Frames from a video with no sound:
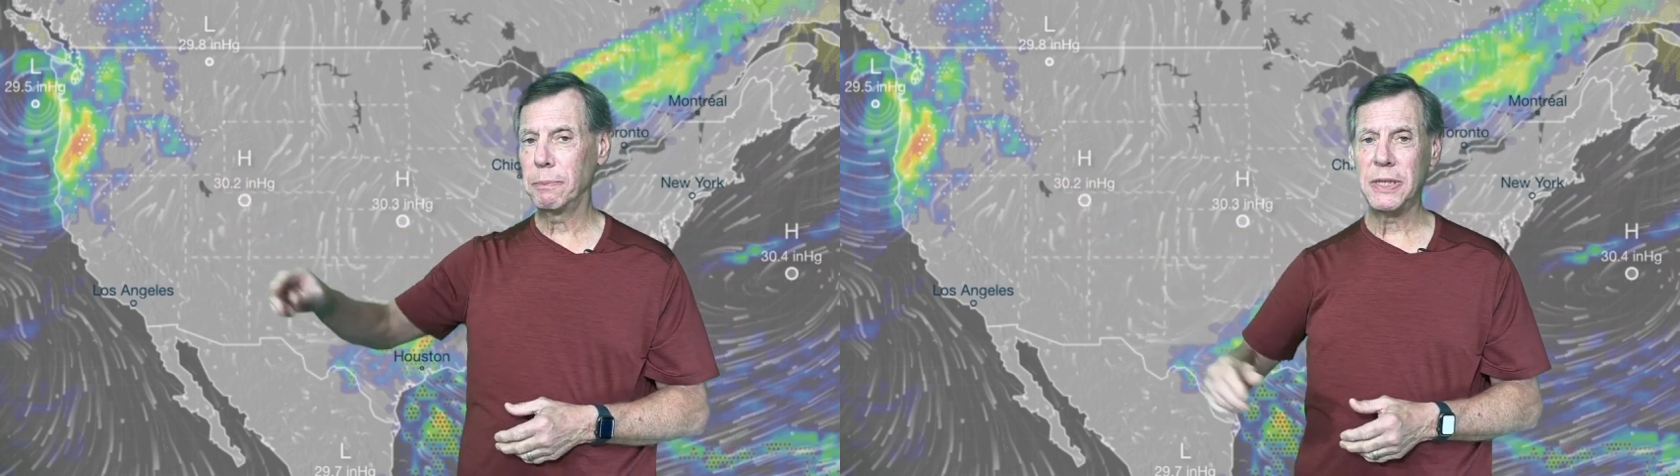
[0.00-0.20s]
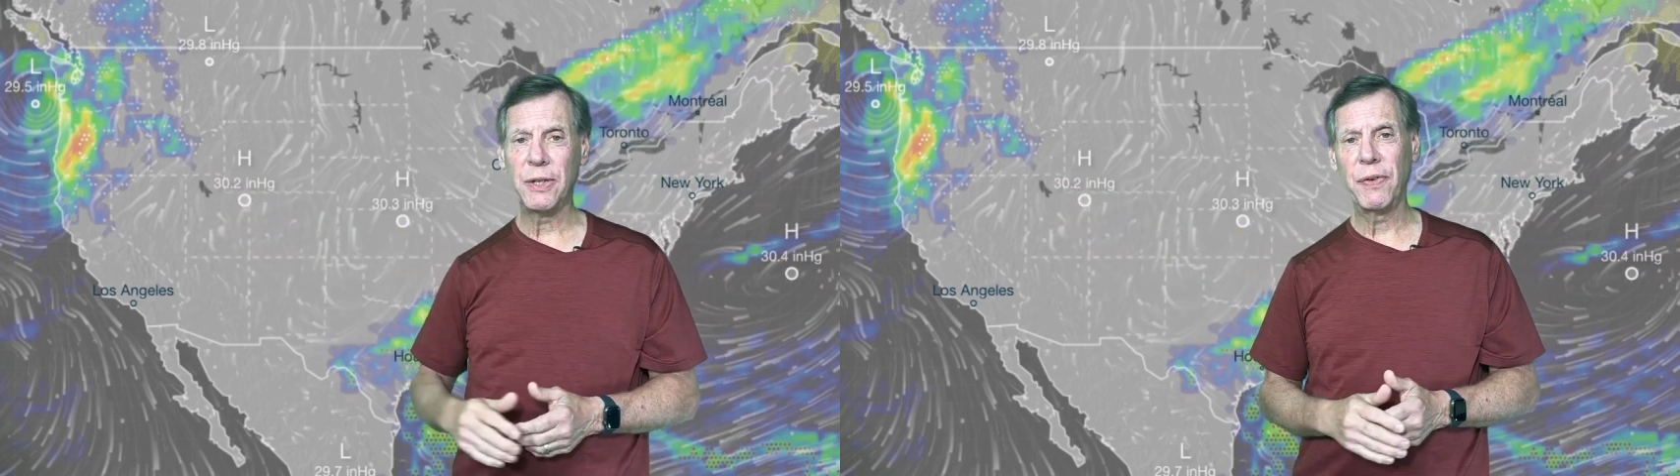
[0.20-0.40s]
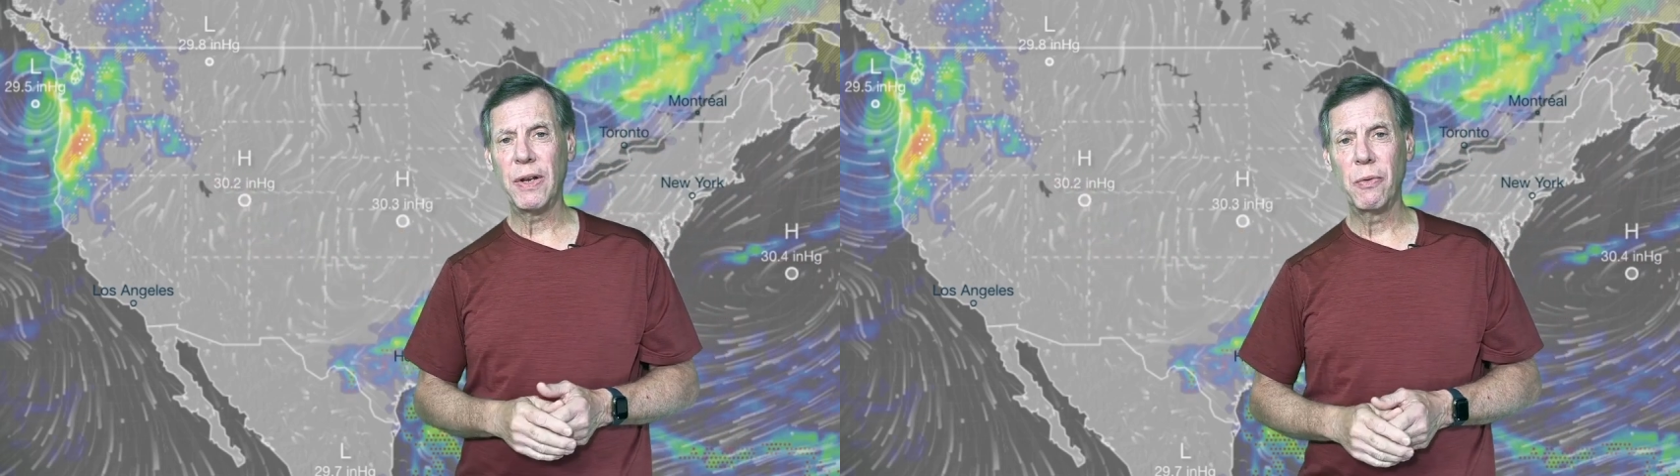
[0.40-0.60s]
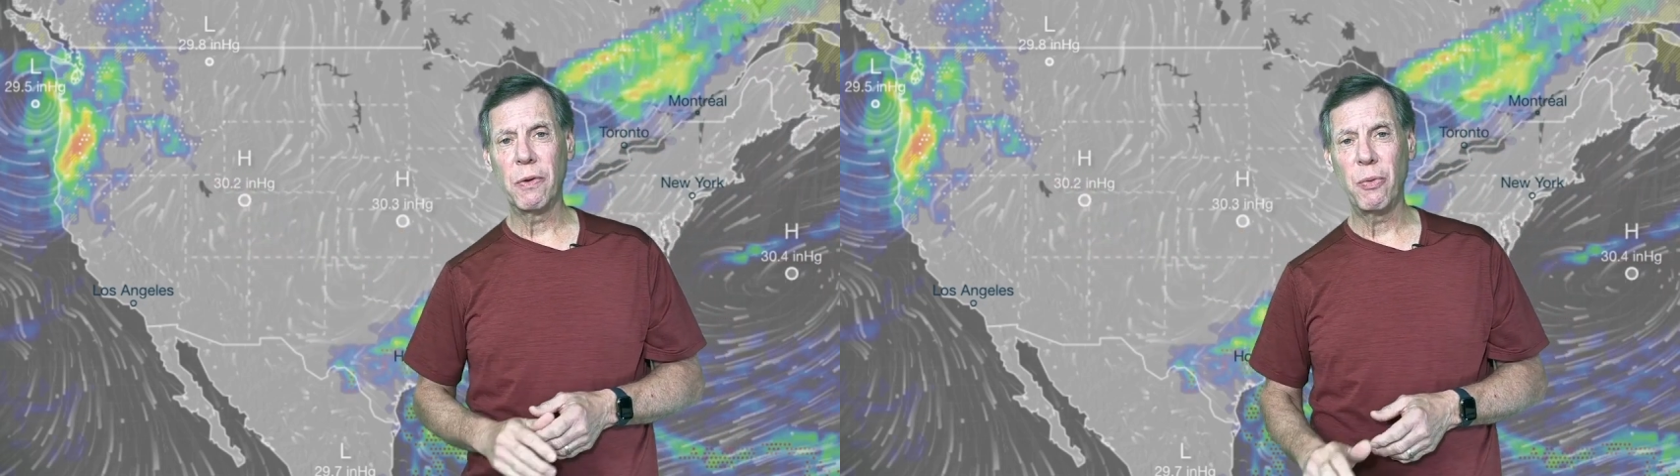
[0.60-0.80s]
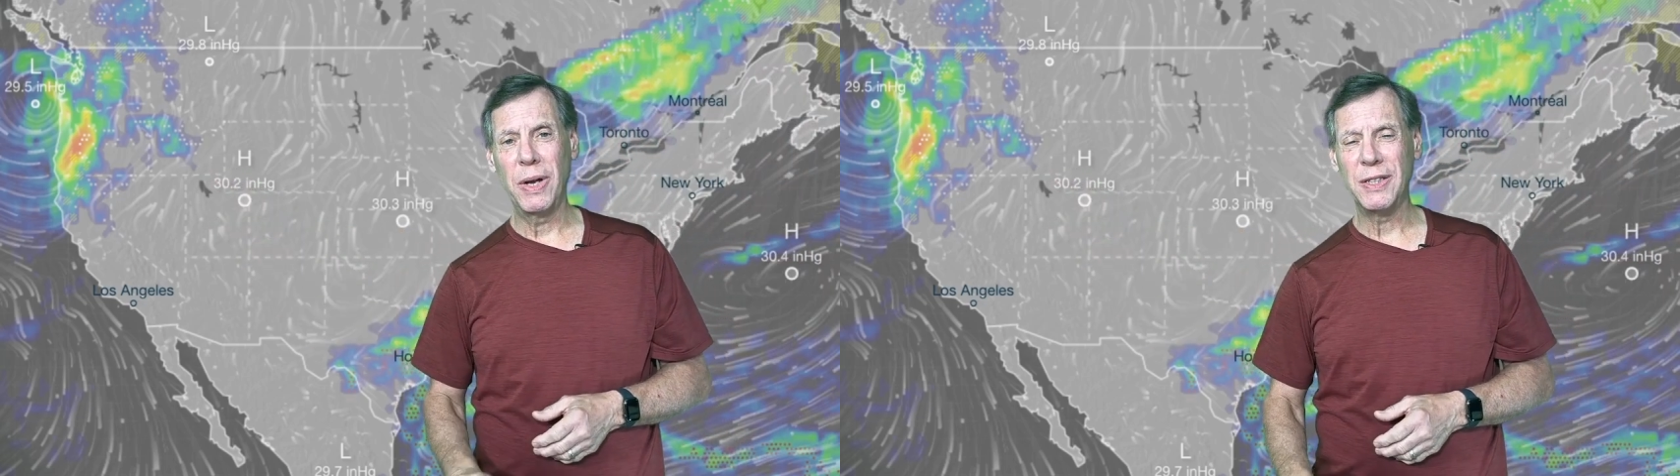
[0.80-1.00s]
the pacific
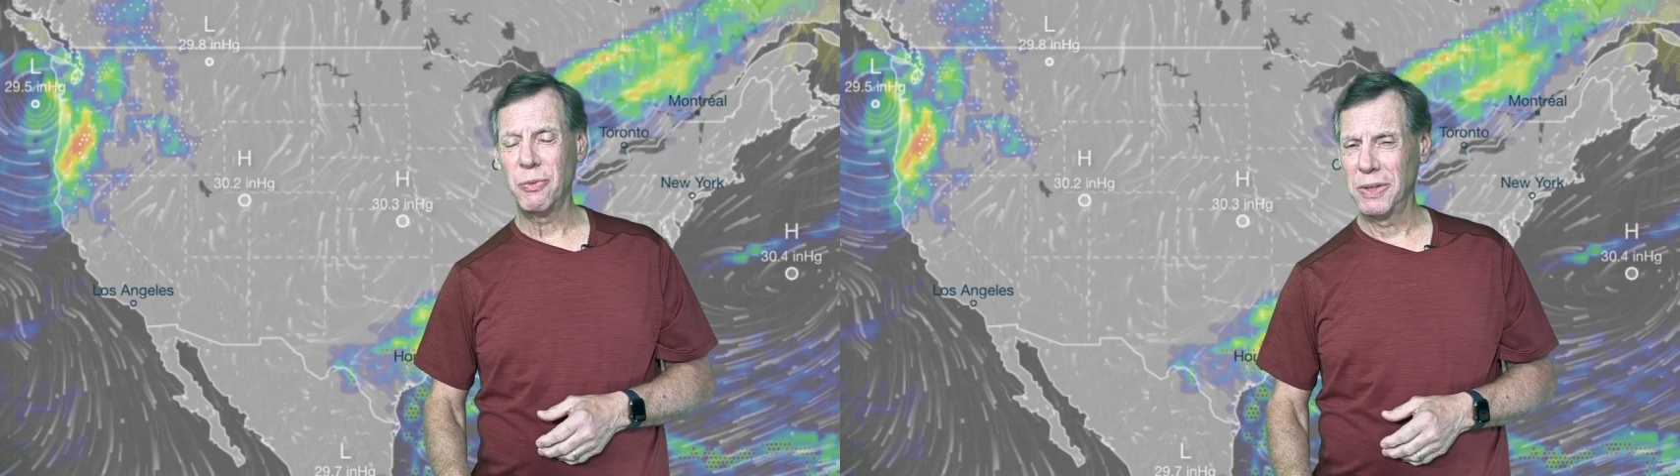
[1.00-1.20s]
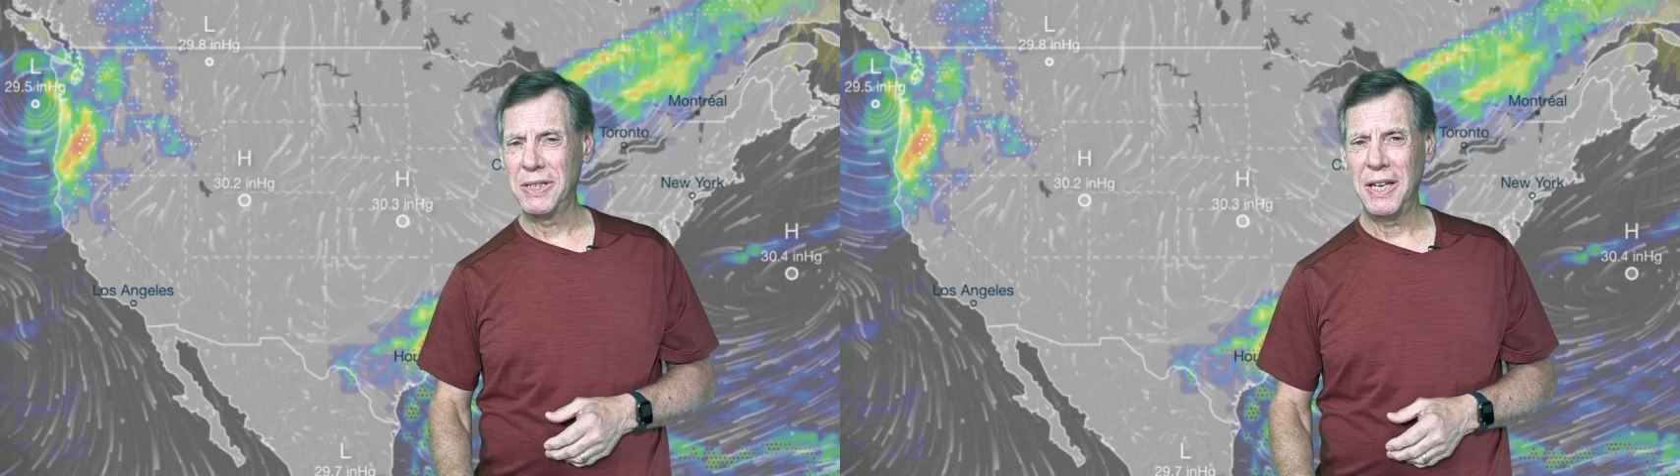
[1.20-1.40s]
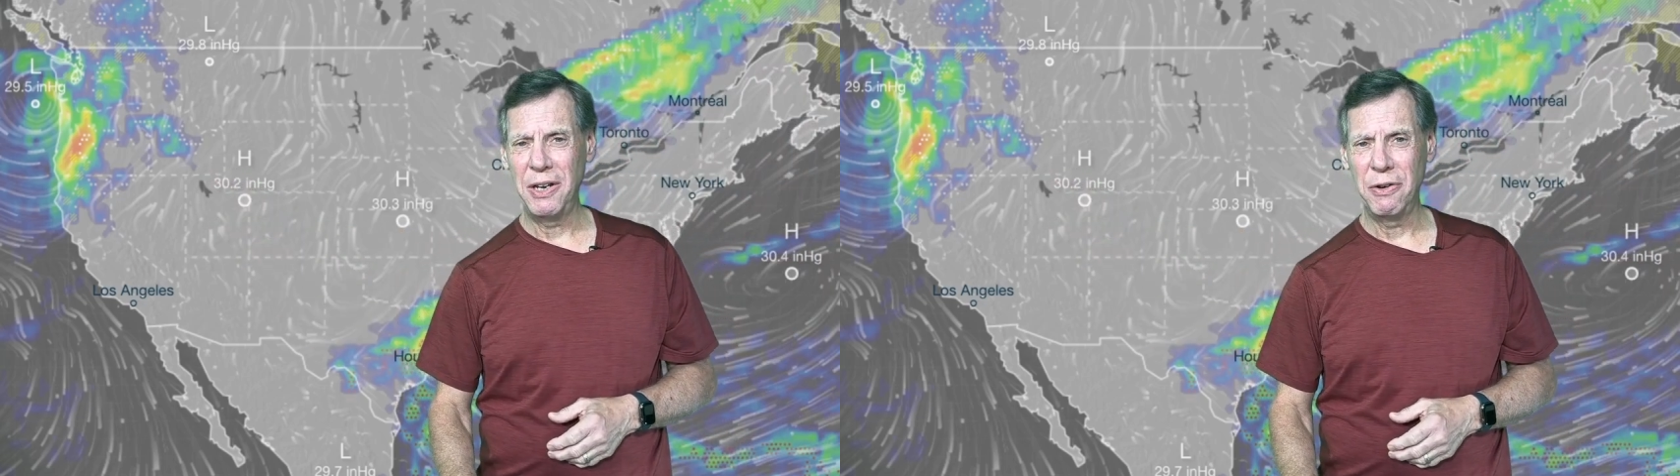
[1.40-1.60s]
northwest once again